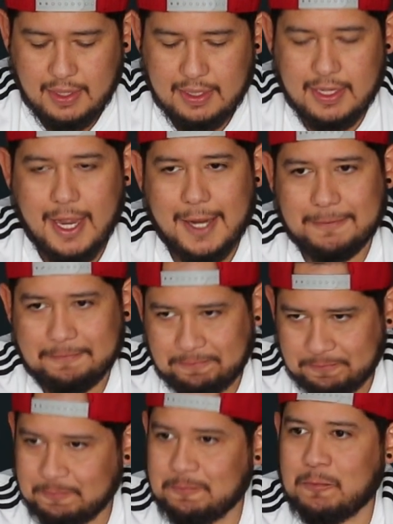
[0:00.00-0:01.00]
Yeah,
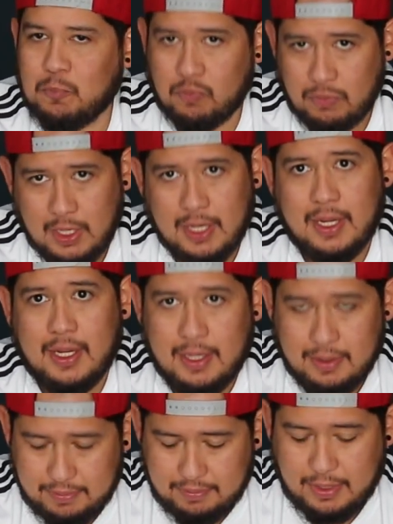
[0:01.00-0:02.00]

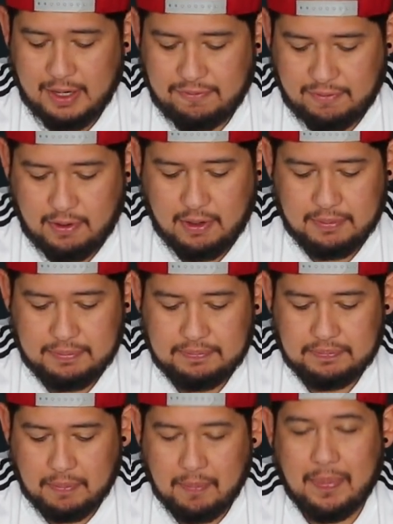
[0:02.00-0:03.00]
by far
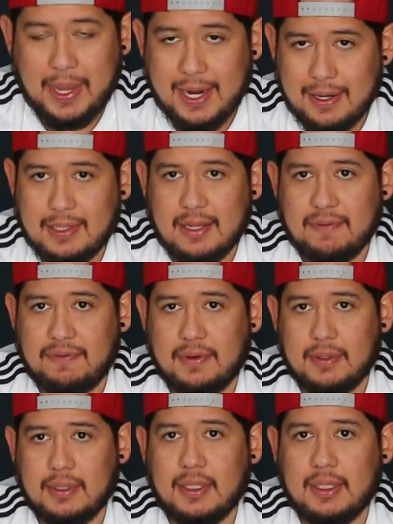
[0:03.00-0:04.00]
very
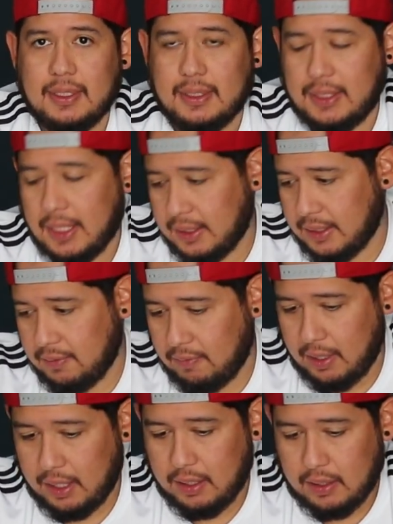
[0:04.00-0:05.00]
different than the
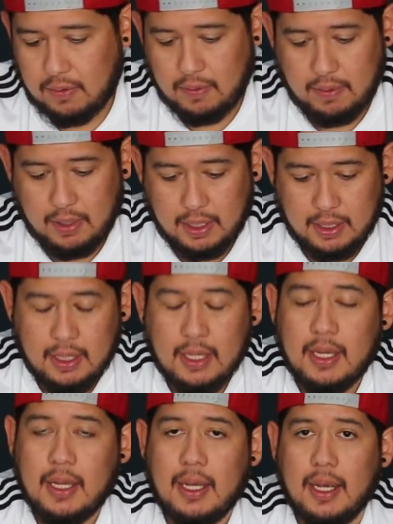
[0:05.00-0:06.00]
regular Corona.
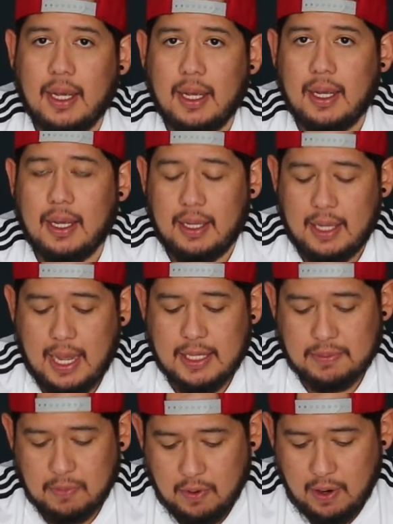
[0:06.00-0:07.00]
It
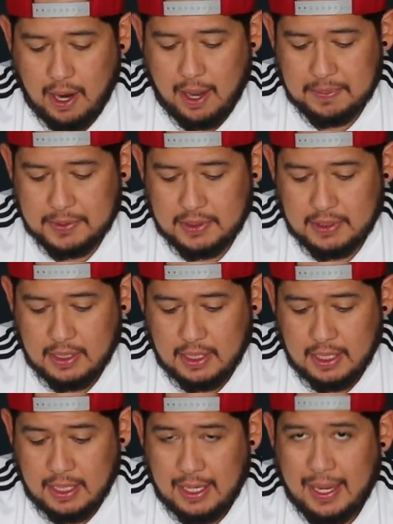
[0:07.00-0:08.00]
has more hops.
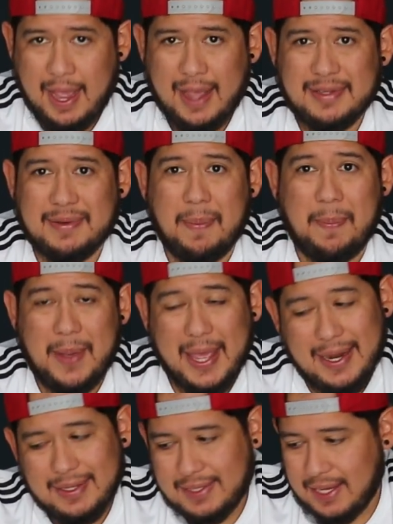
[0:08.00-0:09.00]
It has a
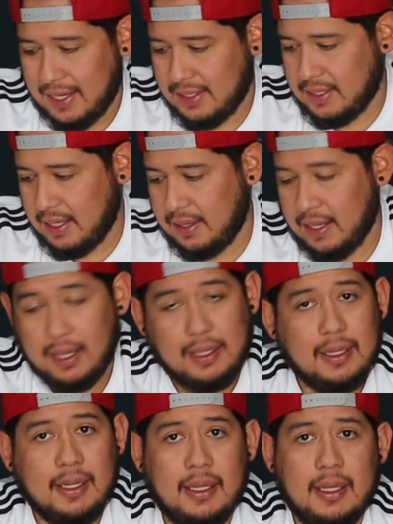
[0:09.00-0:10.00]
better taste, I
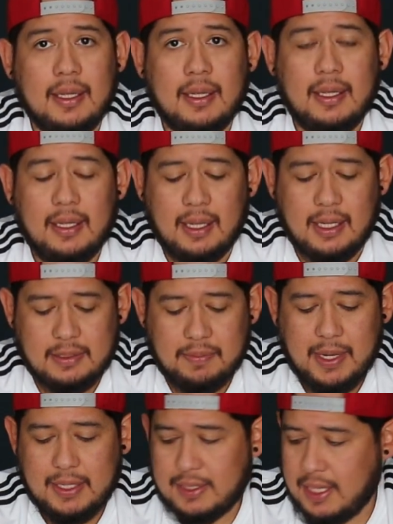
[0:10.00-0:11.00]
think. It has a
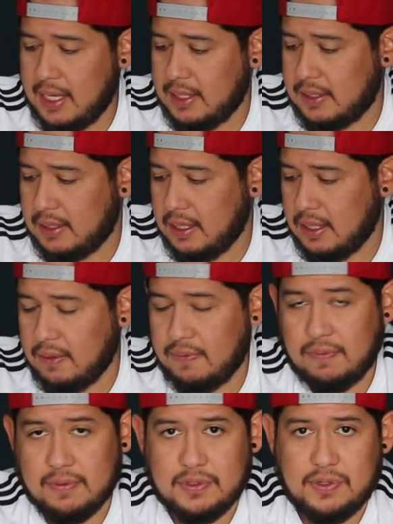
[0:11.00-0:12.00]
better taste
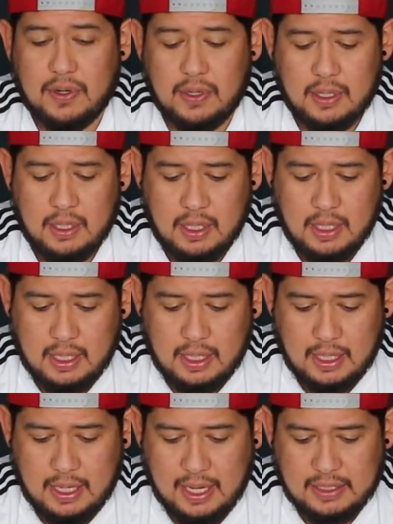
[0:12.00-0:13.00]
for sure.
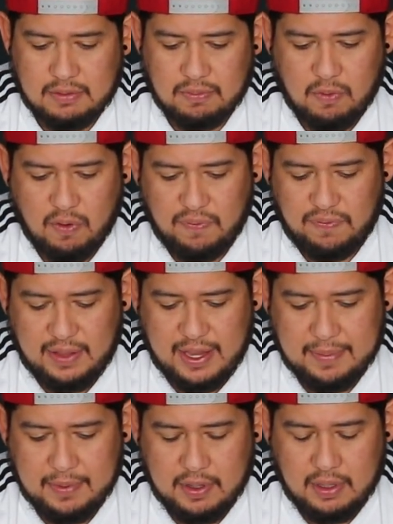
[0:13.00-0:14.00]
It has more
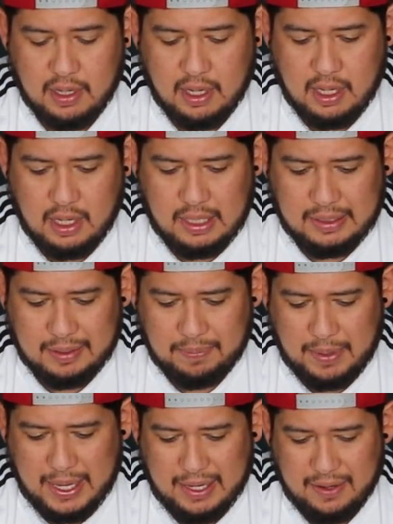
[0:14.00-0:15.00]
flavor. The
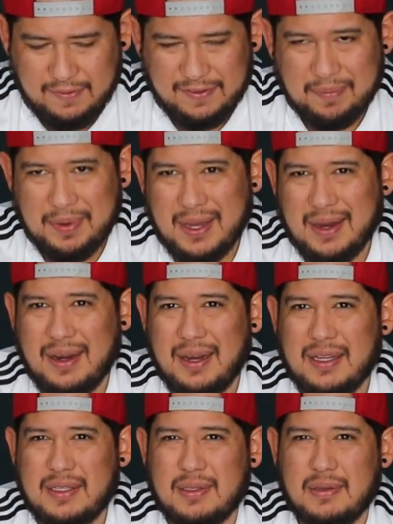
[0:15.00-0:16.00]
body of the beer
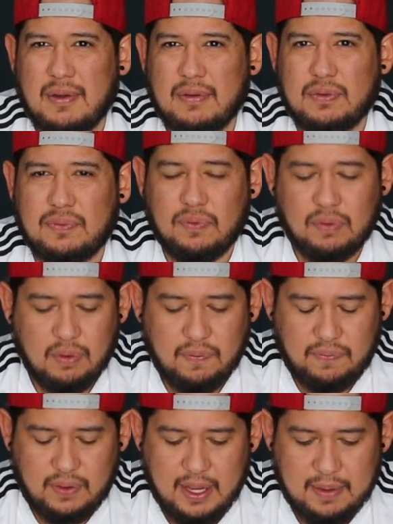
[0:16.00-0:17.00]
is full
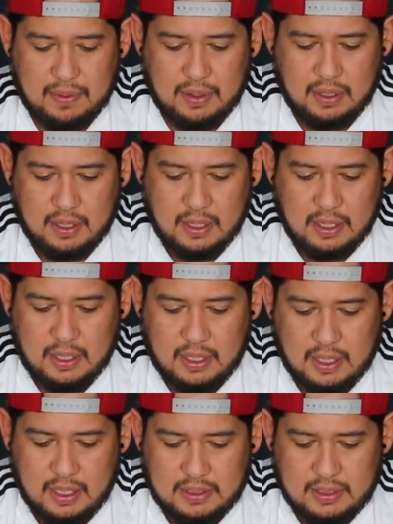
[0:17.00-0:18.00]
of flavor.
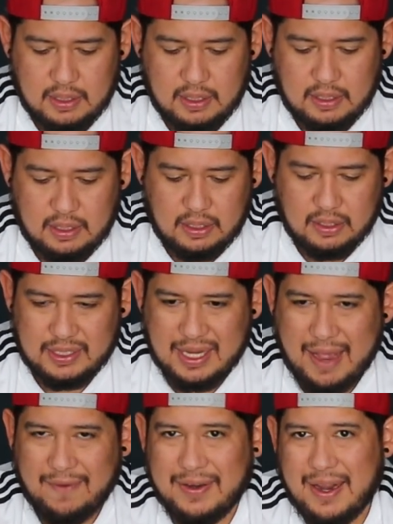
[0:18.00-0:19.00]
It doesn't
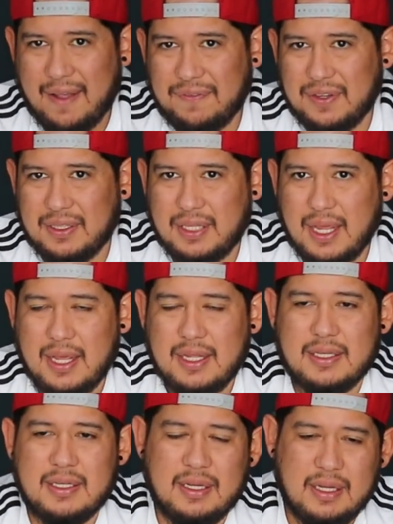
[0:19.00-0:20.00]
have an
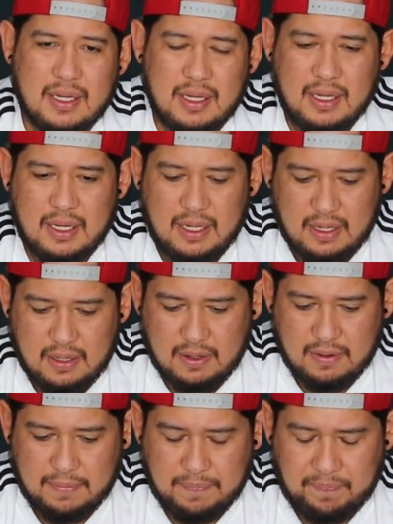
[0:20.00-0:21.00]
aftertaste.
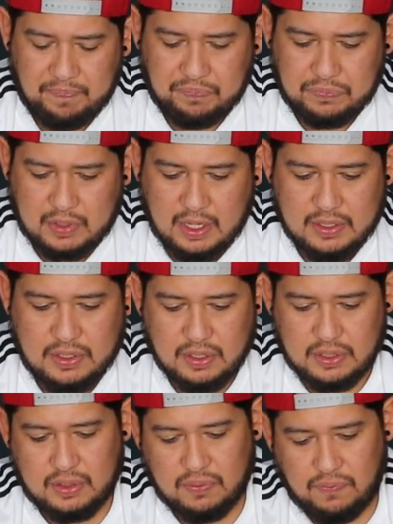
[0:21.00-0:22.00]
It's
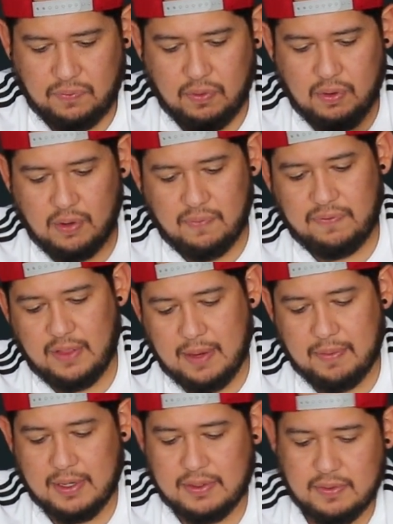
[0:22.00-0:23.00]
just full on
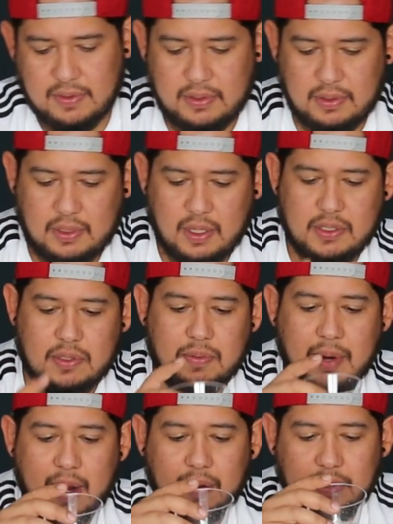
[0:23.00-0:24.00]
flavor as soon as you touch your
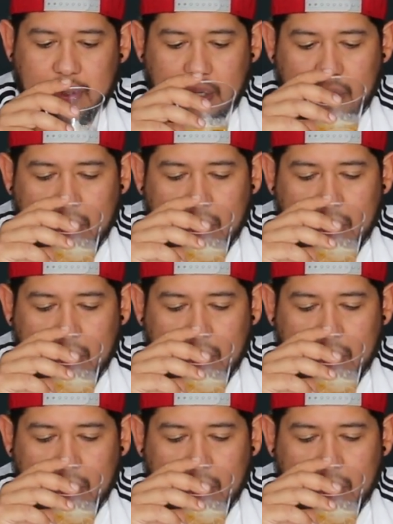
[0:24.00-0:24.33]
mouth.